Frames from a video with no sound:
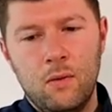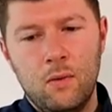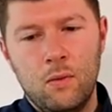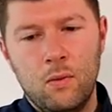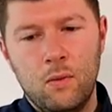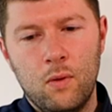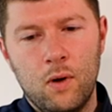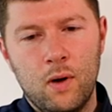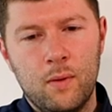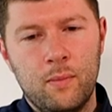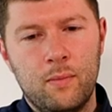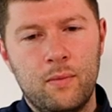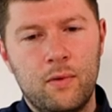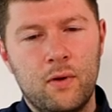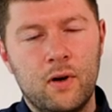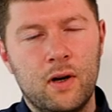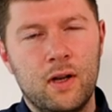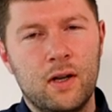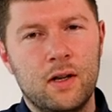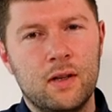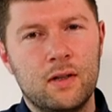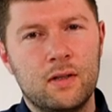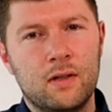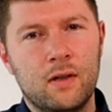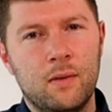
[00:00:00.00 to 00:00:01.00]
what
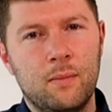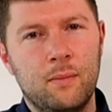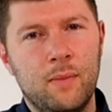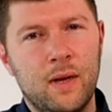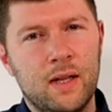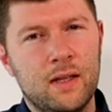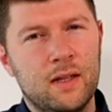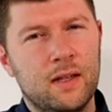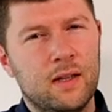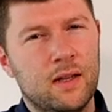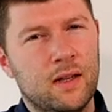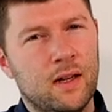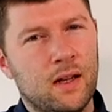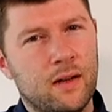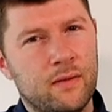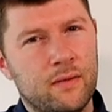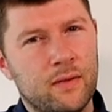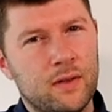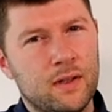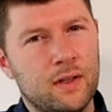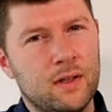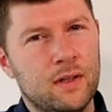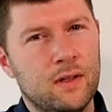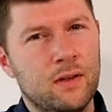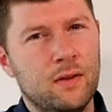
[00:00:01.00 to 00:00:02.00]
products are better than
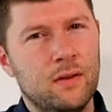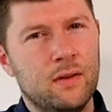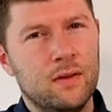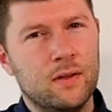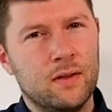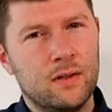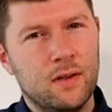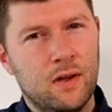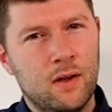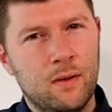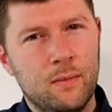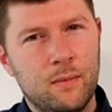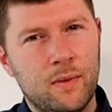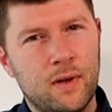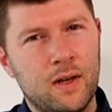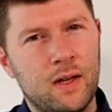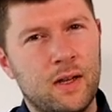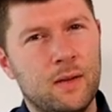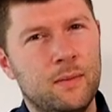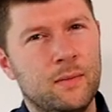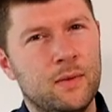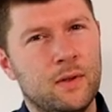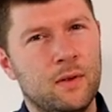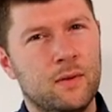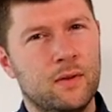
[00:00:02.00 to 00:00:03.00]
others until you sample
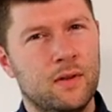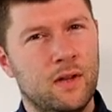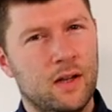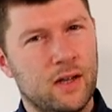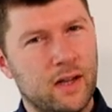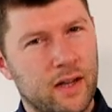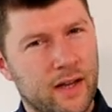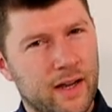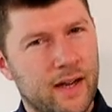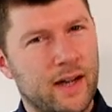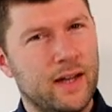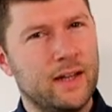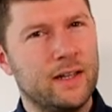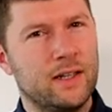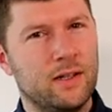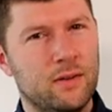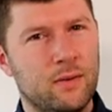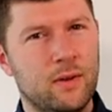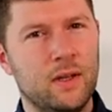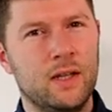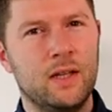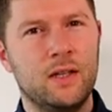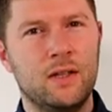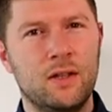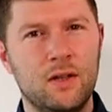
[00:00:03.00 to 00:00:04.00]
them so it's like a catch
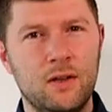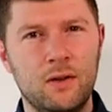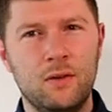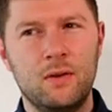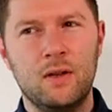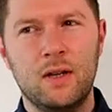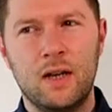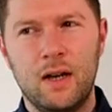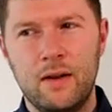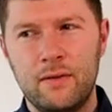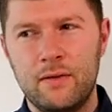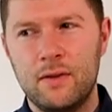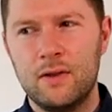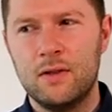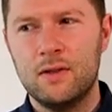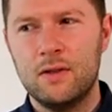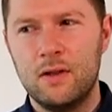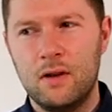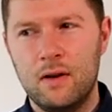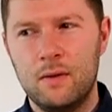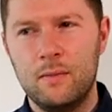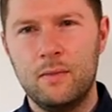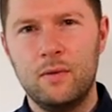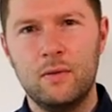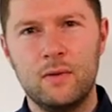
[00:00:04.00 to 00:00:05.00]
22 you have to
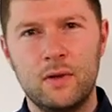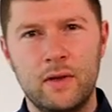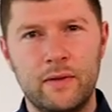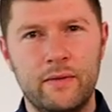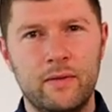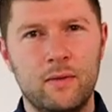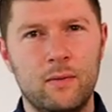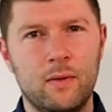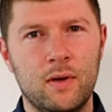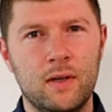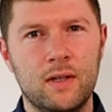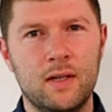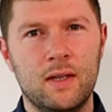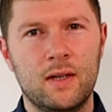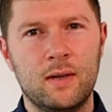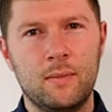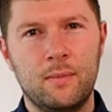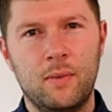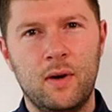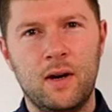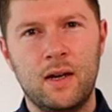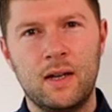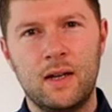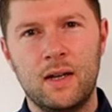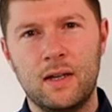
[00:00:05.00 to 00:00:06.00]
sample different ones
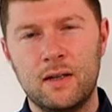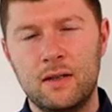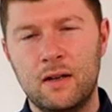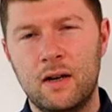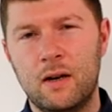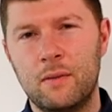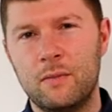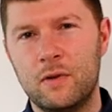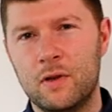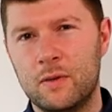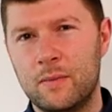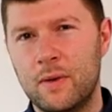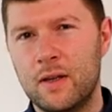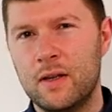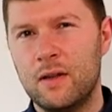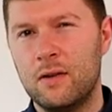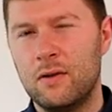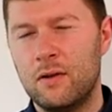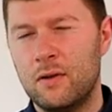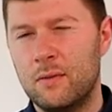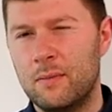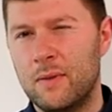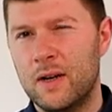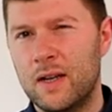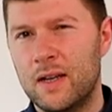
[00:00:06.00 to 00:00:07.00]
and by that time you spent a
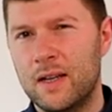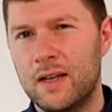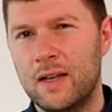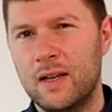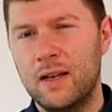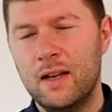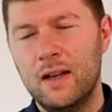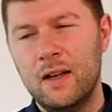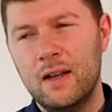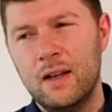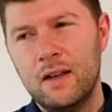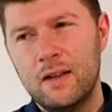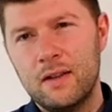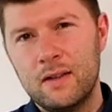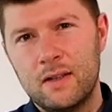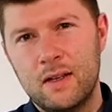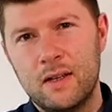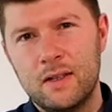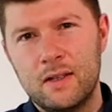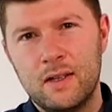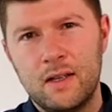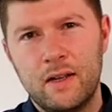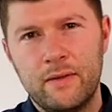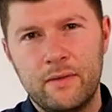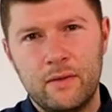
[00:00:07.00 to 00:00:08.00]
lot of money so
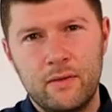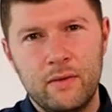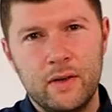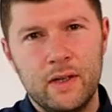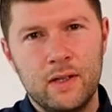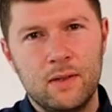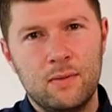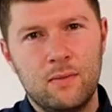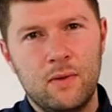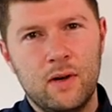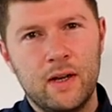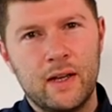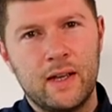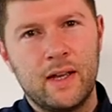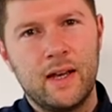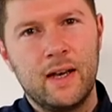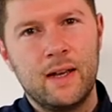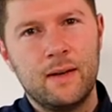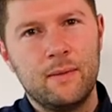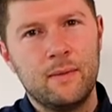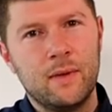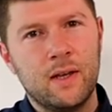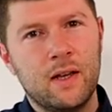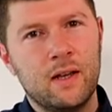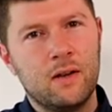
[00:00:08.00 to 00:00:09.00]
that's another reason why it
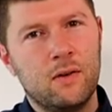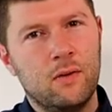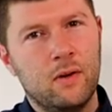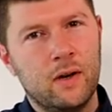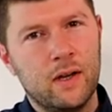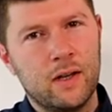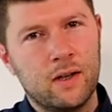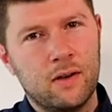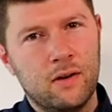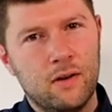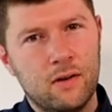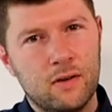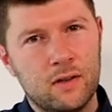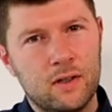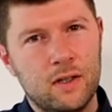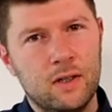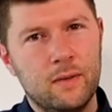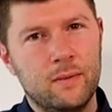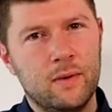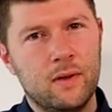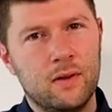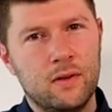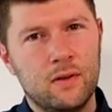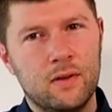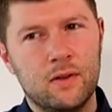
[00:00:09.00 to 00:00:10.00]
can get quite
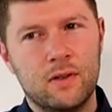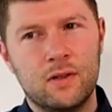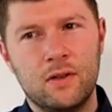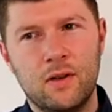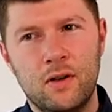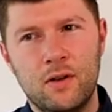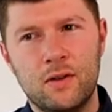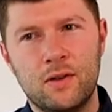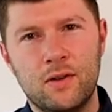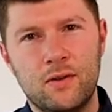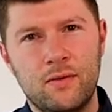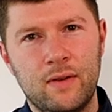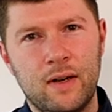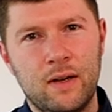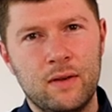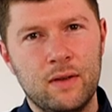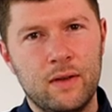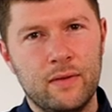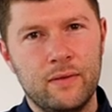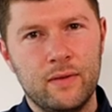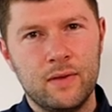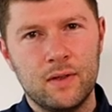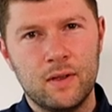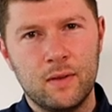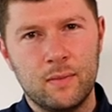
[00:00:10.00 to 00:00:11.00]
costly because you're searching around
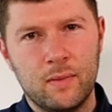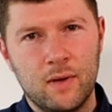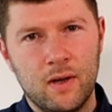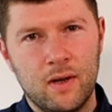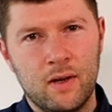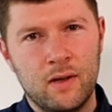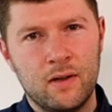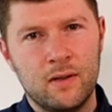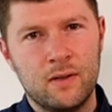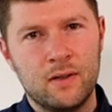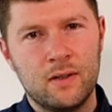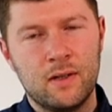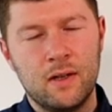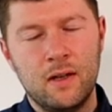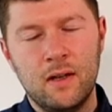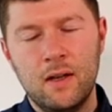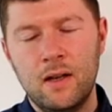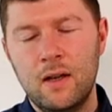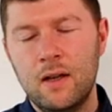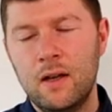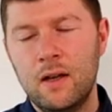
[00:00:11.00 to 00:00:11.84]
different suppliers